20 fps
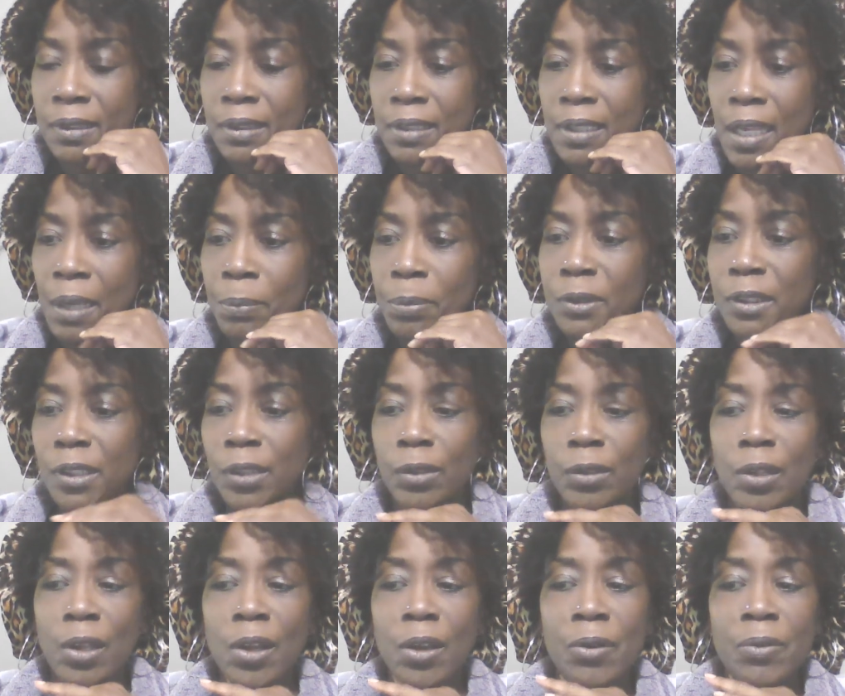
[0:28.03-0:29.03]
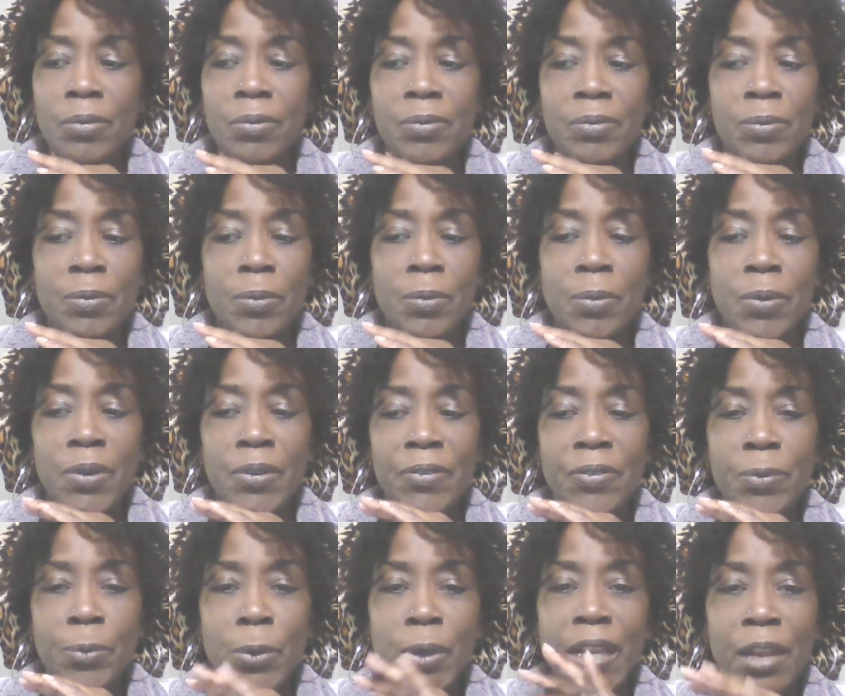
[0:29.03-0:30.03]
episode off with
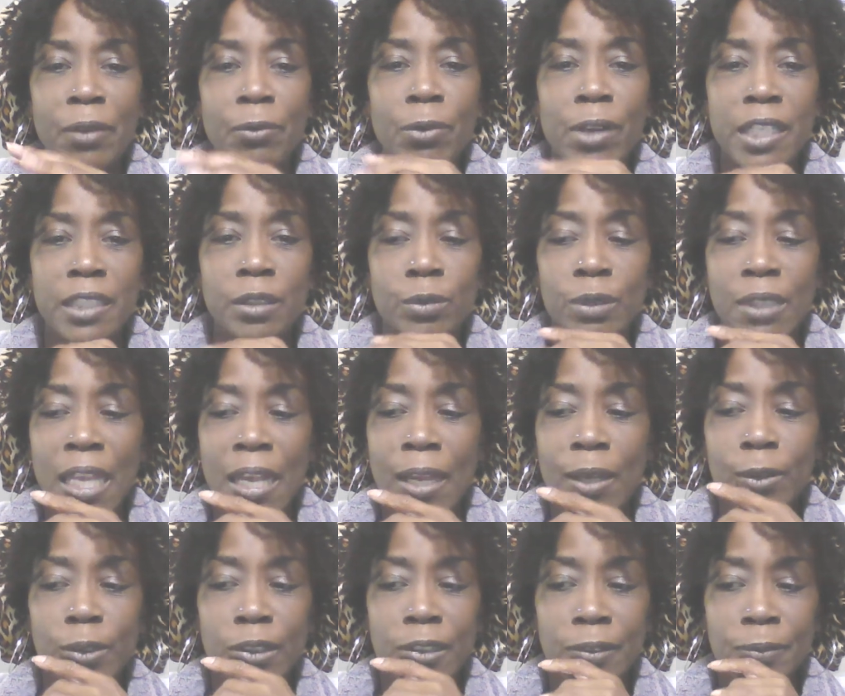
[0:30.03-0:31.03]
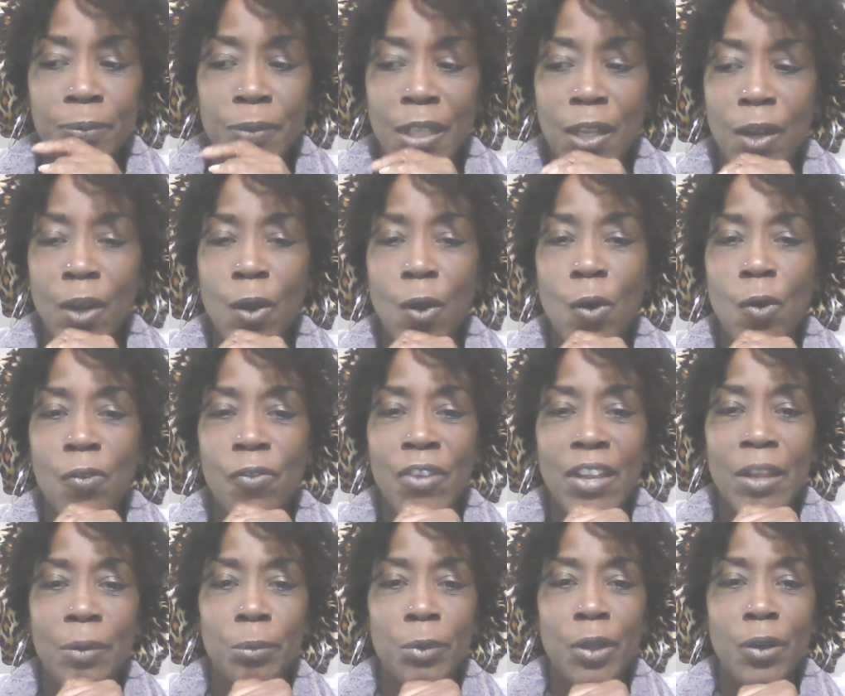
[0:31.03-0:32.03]
we at Rachel's house and her whole
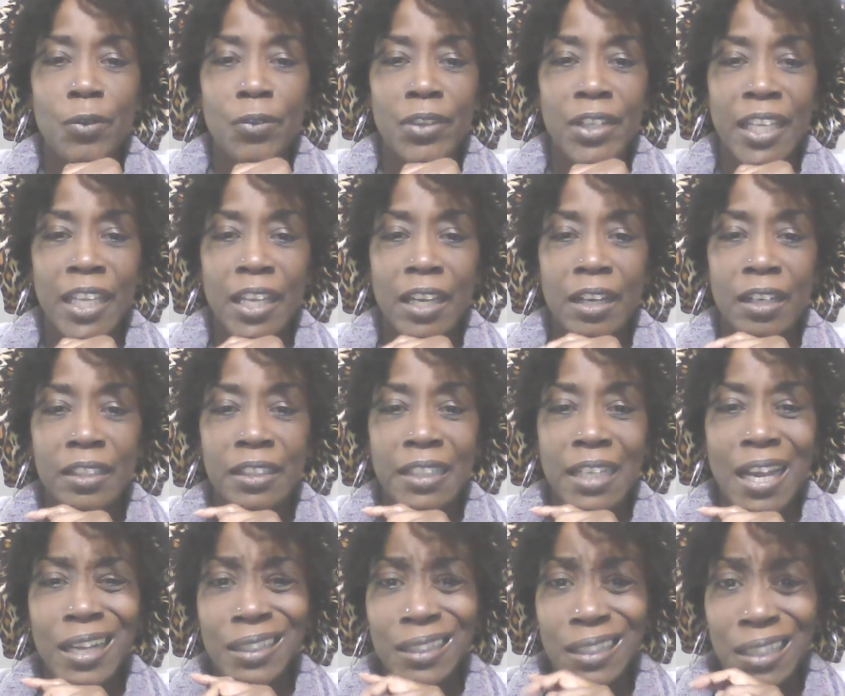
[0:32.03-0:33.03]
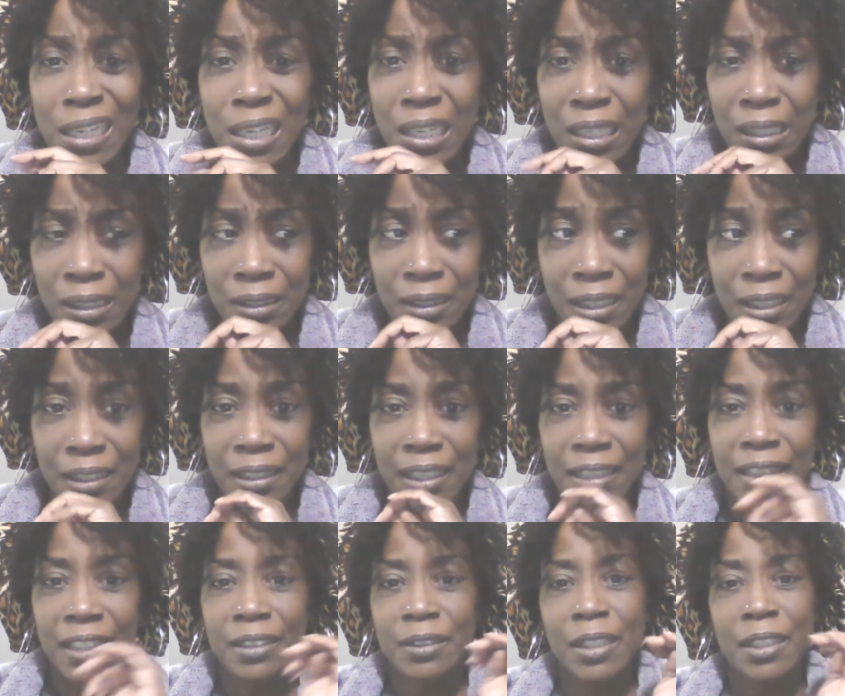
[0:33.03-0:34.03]
family over there. Her nana, I
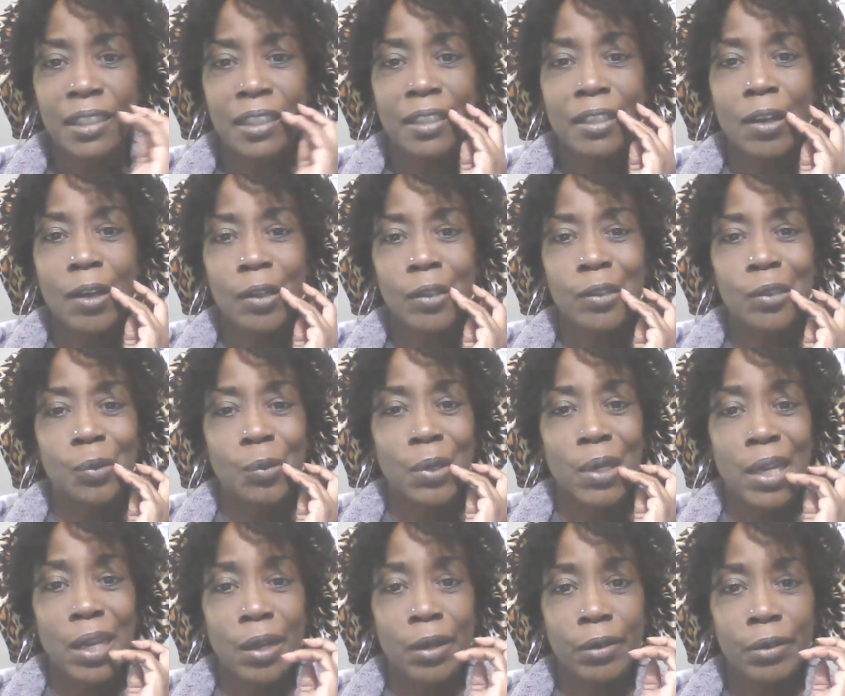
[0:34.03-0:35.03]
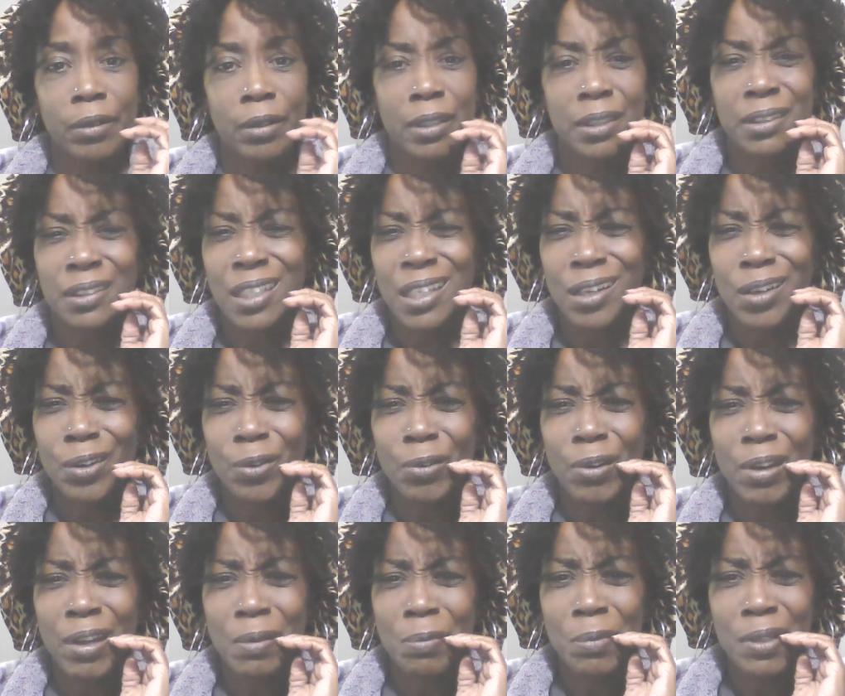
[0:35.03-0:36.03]
think that's how they call it. Is that her
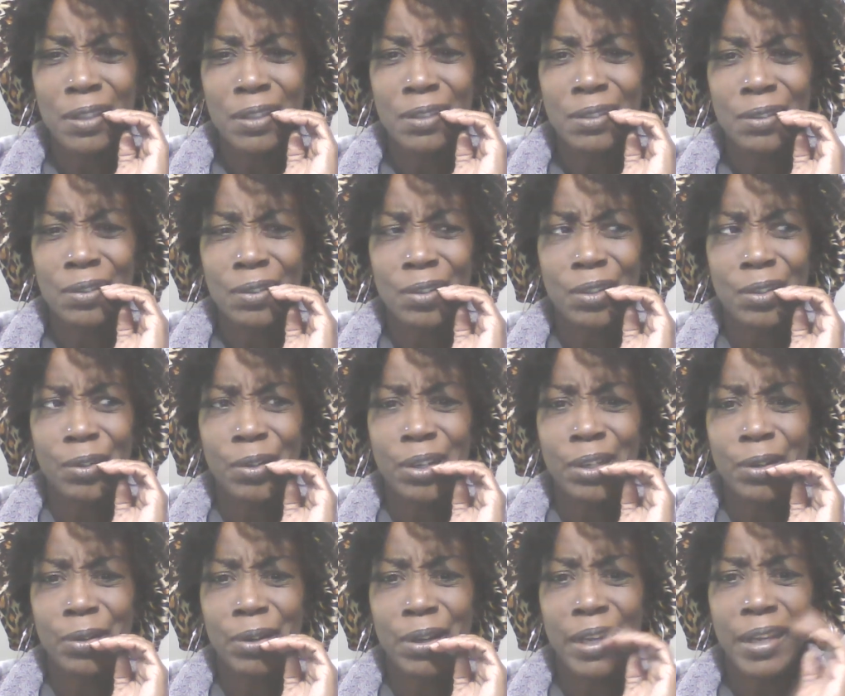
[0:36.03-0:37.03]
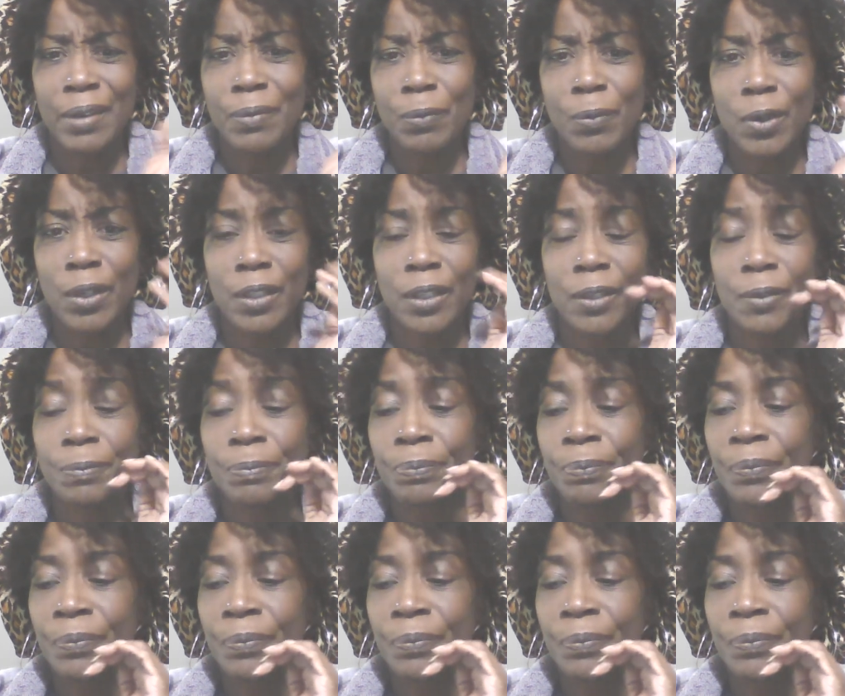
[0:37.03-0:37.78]
grandmother or her great grand? One of them.